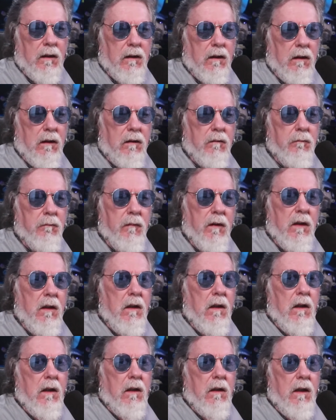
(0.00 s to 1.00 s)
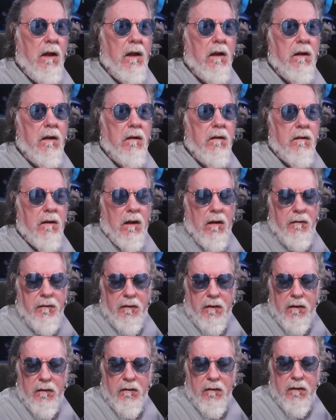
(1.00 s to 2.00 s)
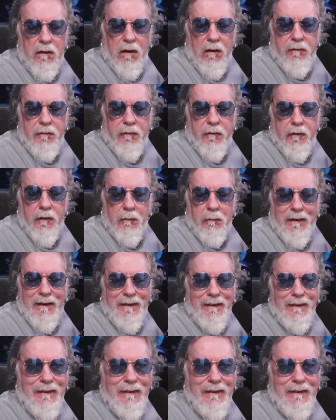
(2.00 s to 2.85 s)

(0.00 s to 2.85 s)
Good stuff from